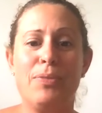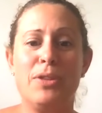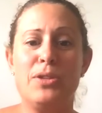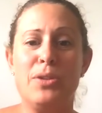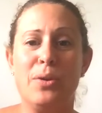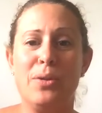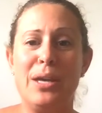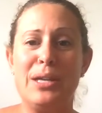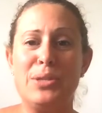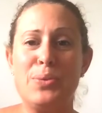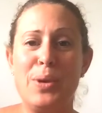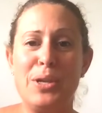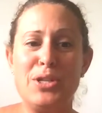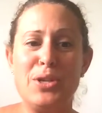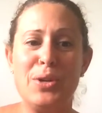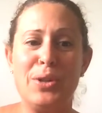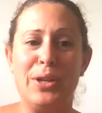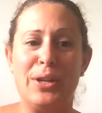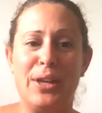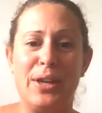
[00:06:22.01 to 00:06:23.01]
So that's what
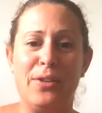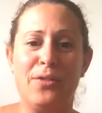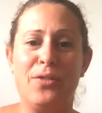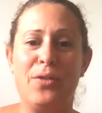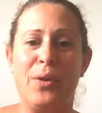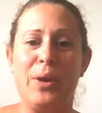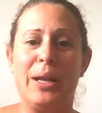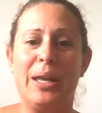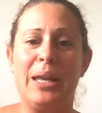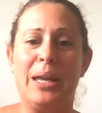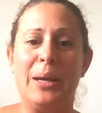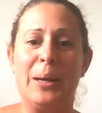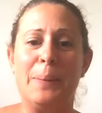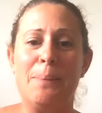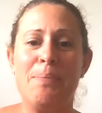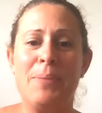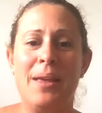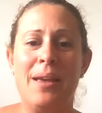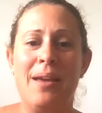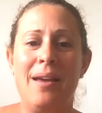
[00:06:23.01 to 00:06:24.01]
you're looking for
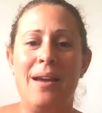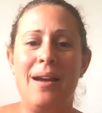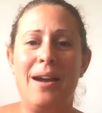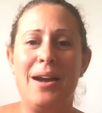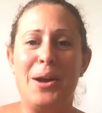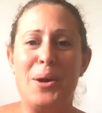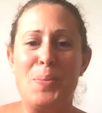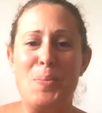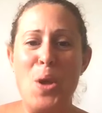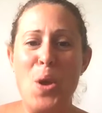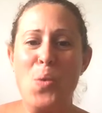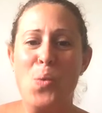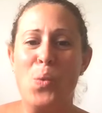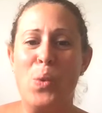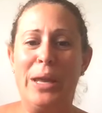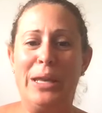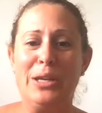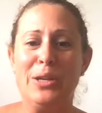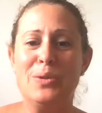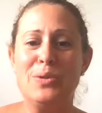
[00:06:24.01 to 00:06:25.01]
here
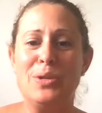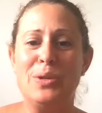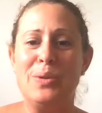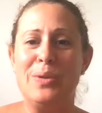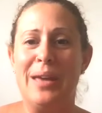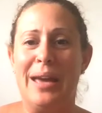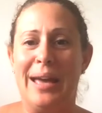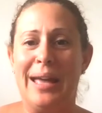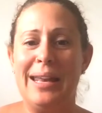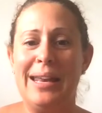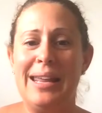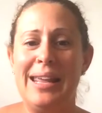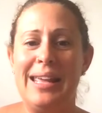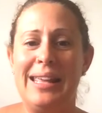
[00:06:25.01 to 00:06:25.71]
when you do that.